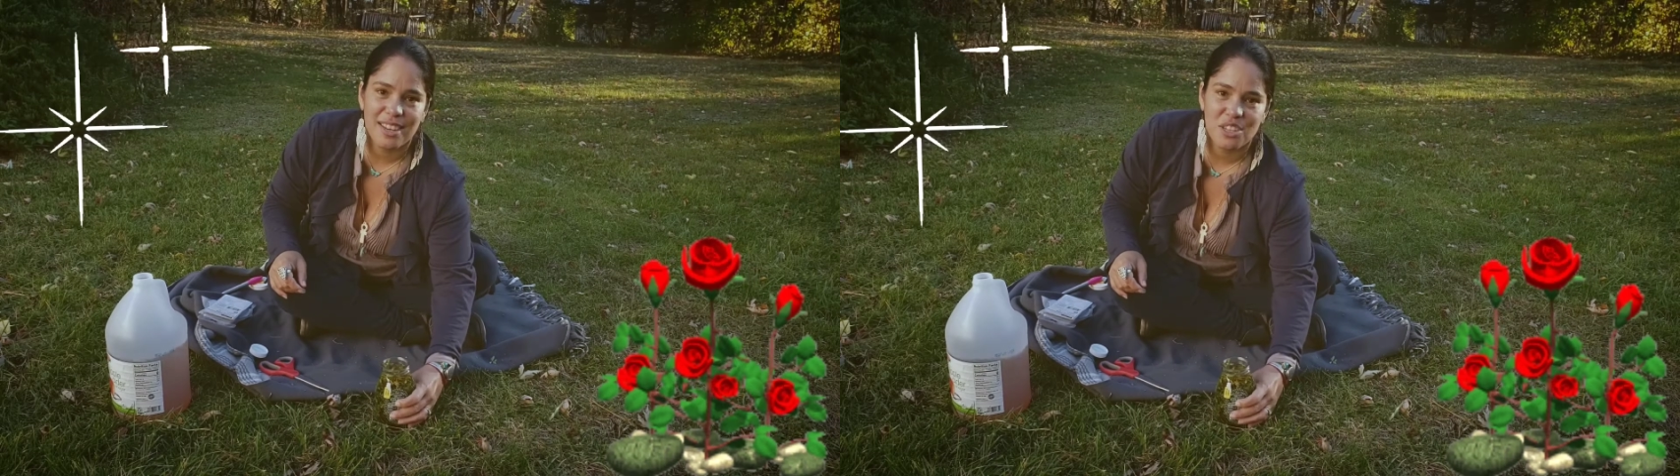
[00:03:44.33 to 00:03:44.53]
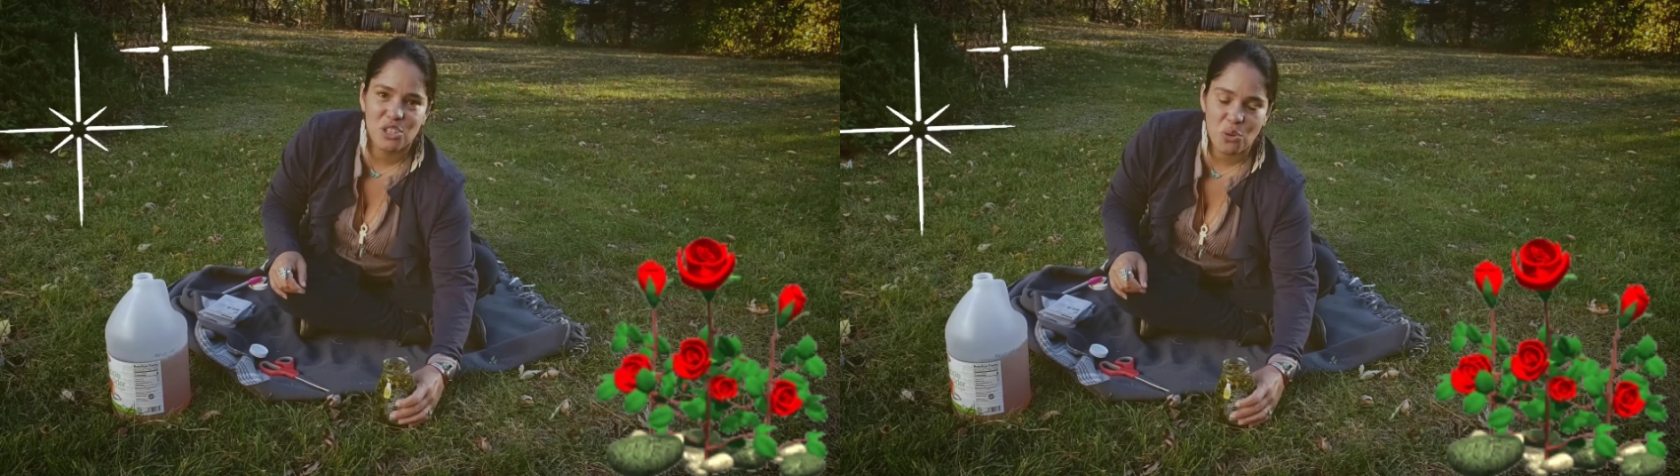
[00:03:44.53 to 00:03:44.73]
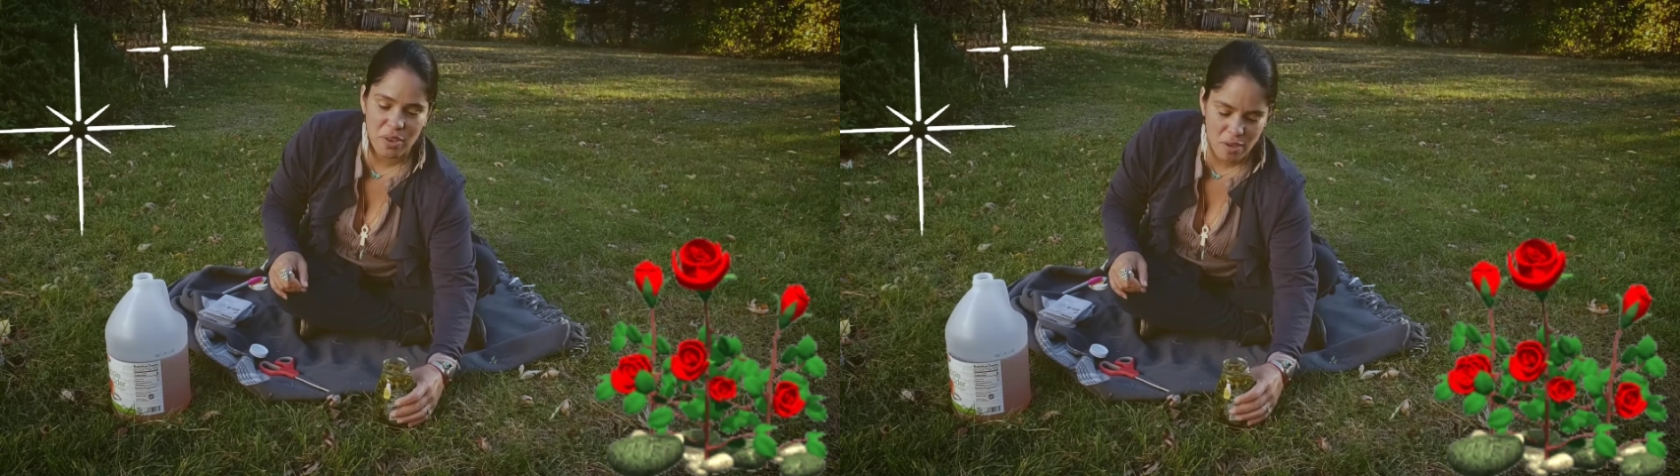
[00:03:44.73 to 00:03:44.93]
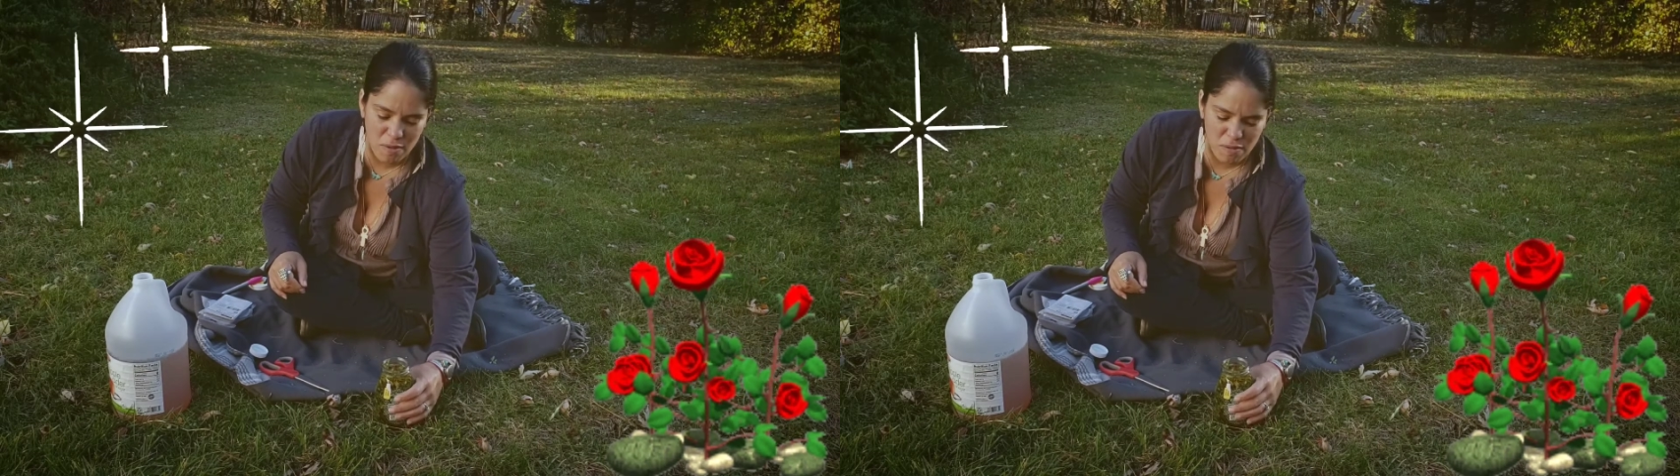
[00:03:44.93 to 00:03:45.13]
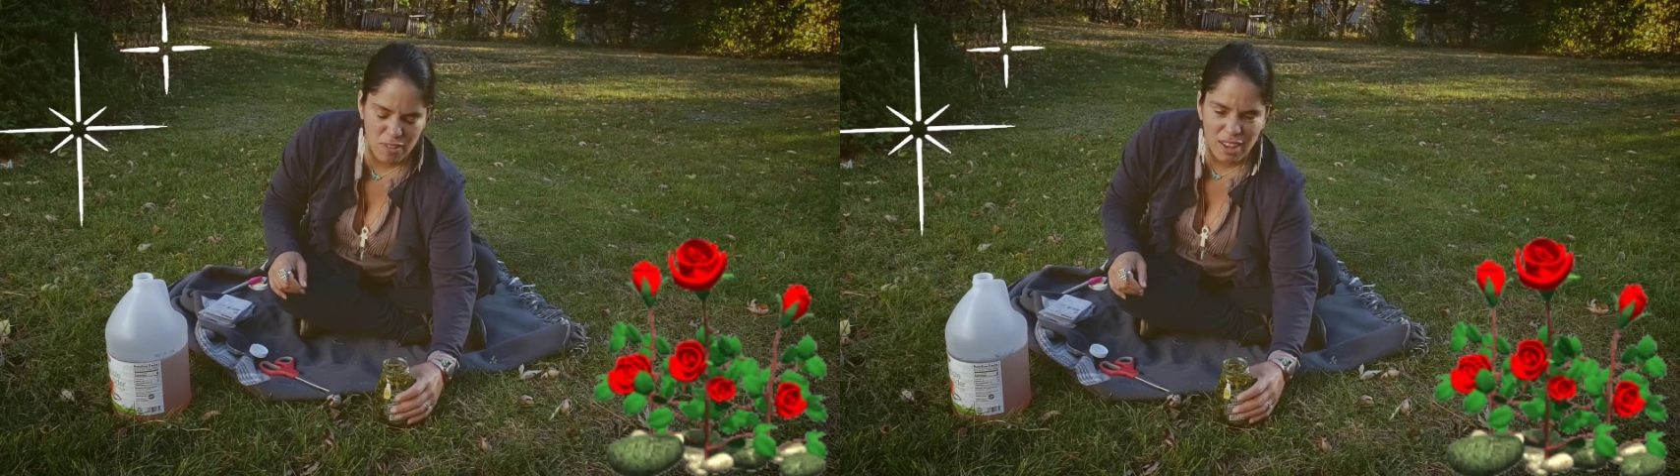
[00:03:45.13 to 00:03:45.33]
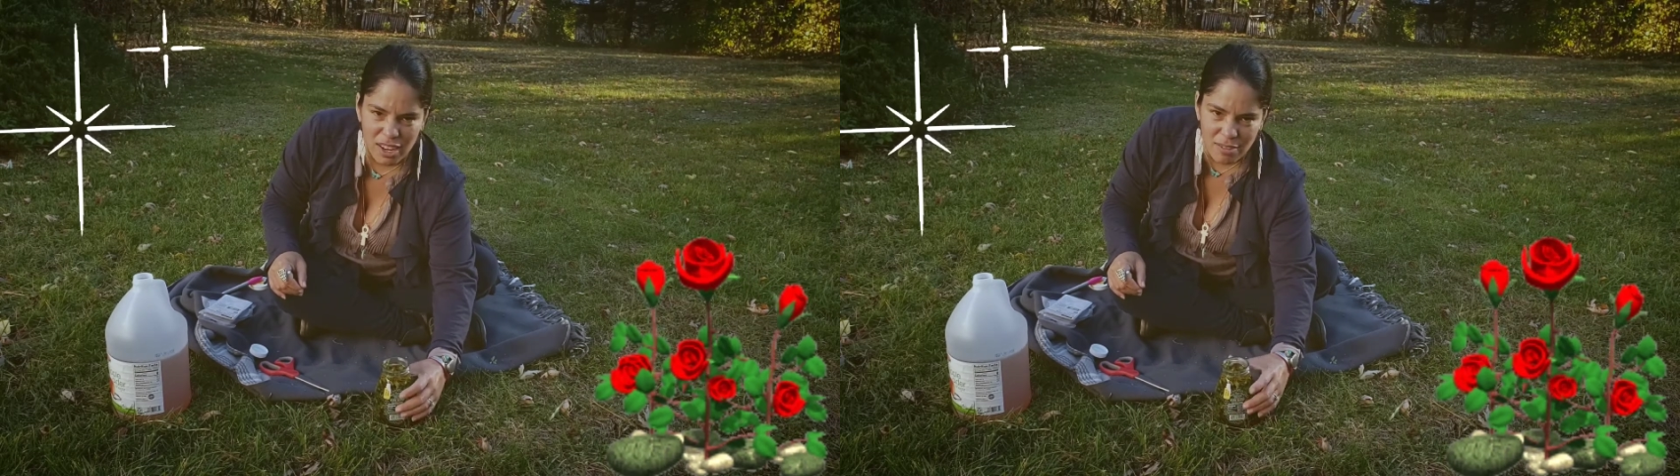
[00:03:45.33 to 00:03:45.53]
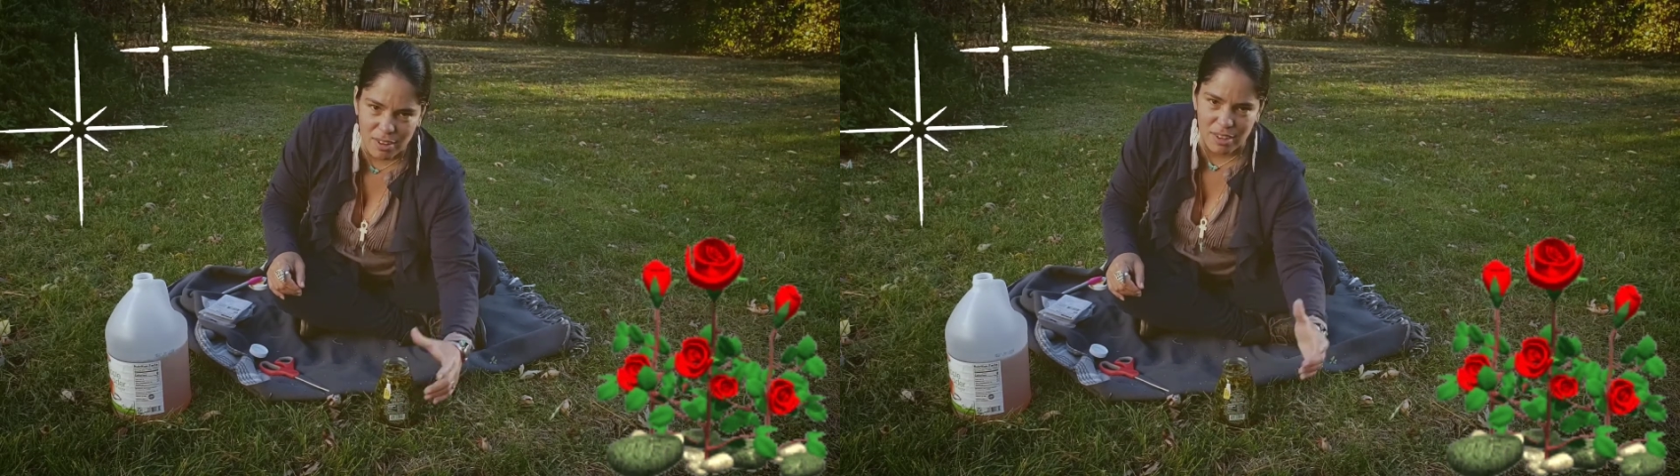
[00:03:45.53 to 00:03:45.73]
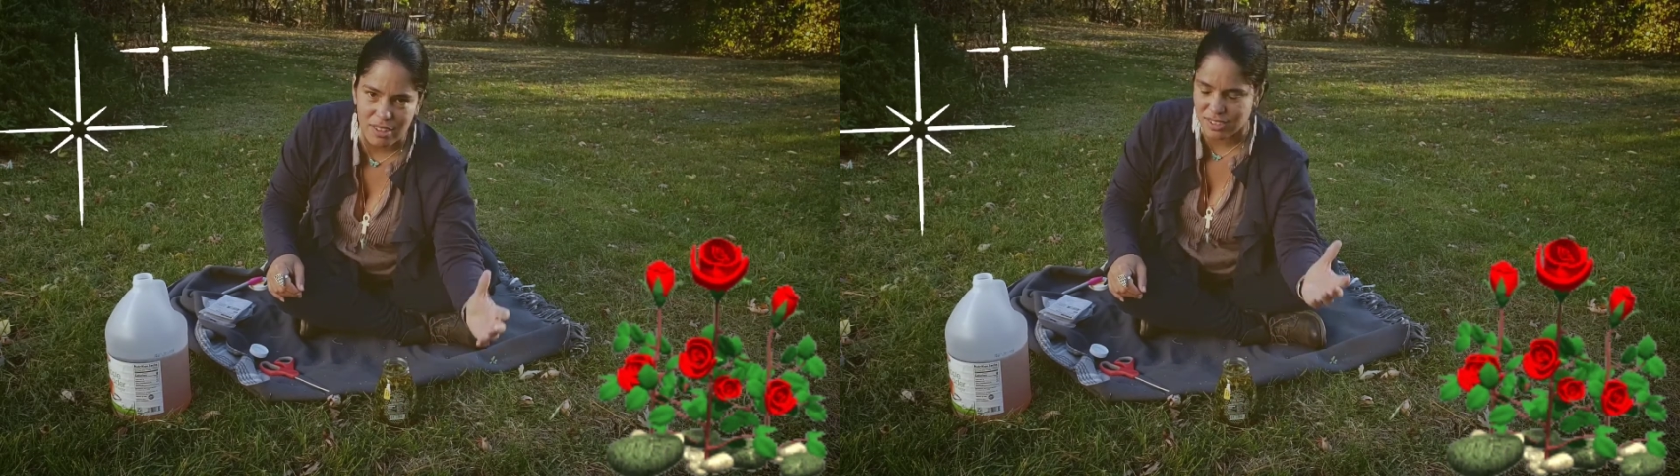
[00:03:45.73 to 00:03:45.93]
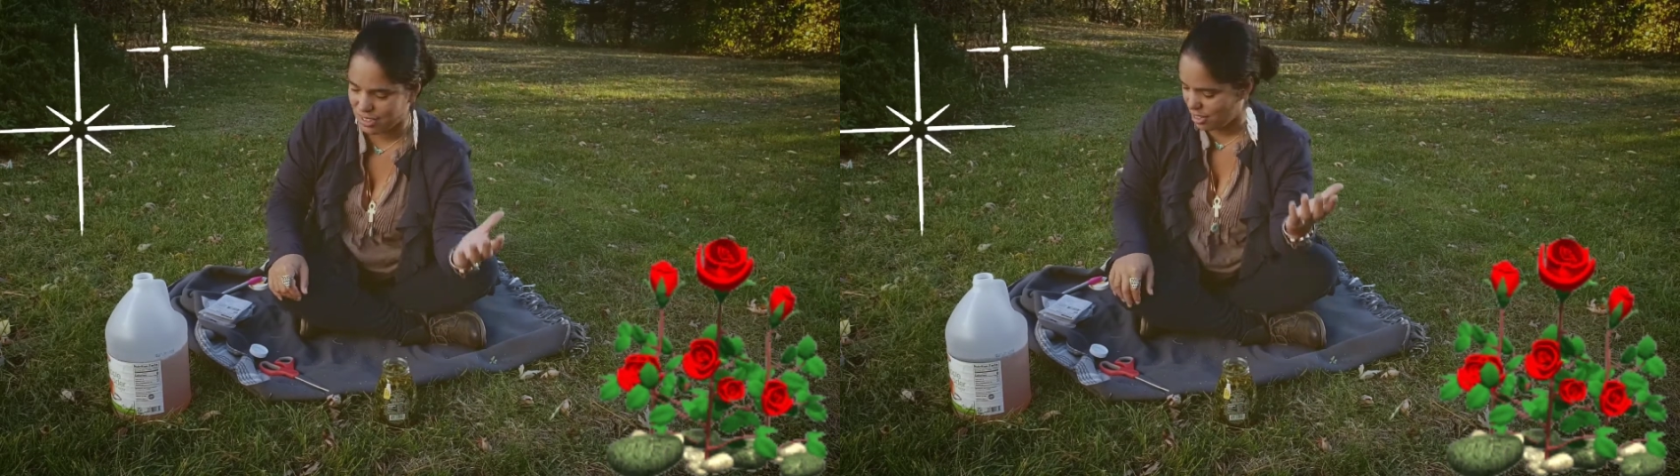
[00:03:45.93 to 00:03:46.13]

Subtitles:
enjoy the flavors.